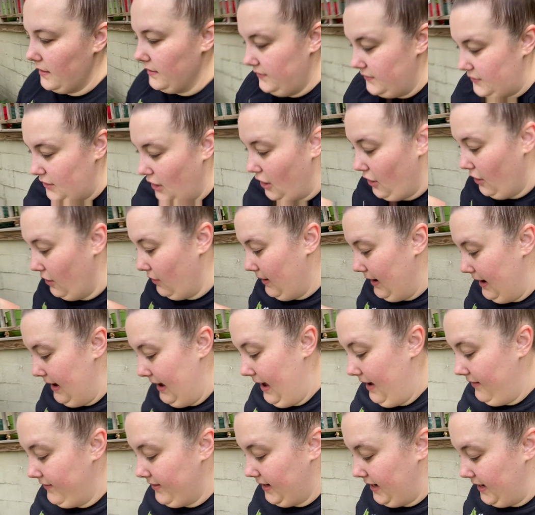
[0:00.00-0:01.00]
So I
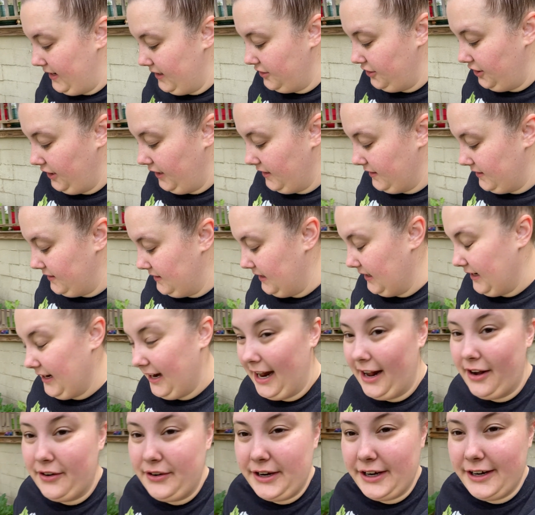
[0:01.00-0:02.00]
haven't had a chance to get
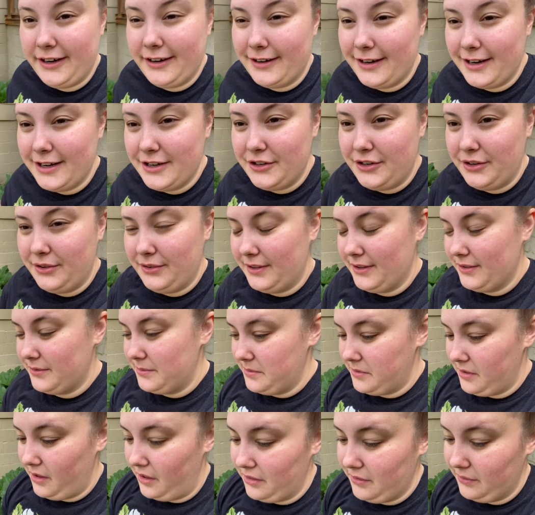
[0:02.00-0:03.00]
out here and do this
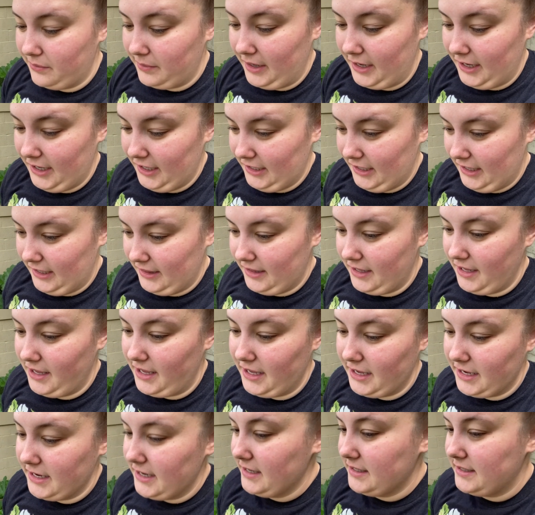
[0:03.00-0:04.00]
with all the rain and the
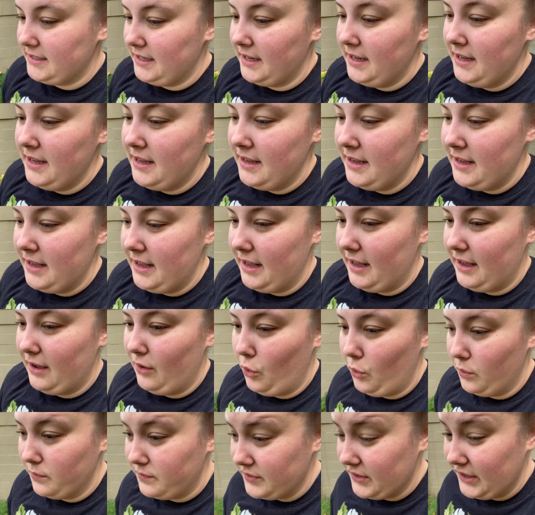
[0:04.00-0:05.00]
heat.
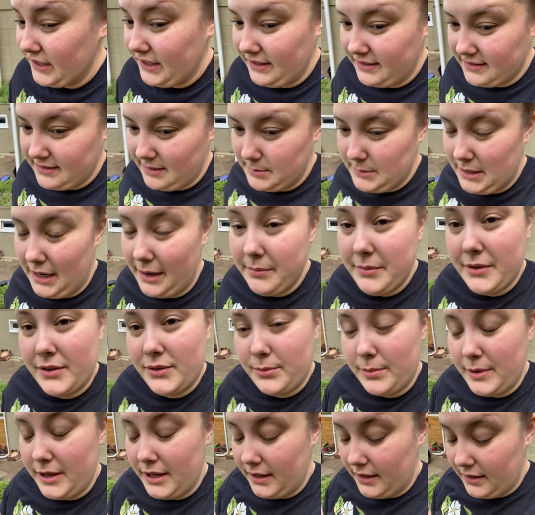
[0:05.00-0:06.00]
Hopefully sometime
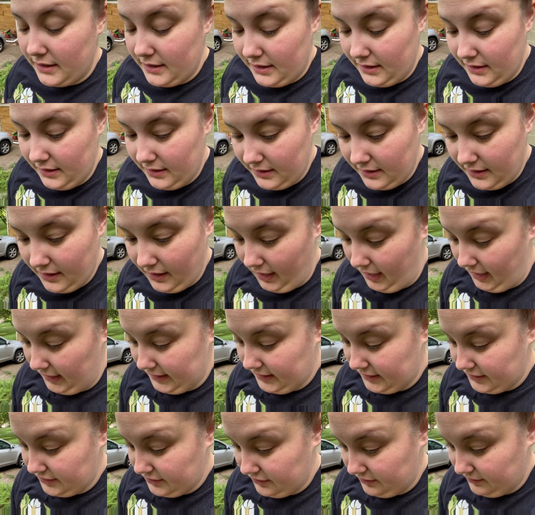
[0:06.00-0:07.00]
this week I
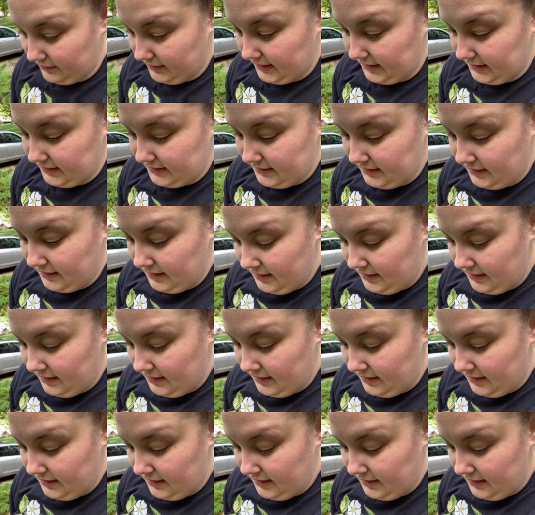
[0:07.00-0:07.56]
can do it.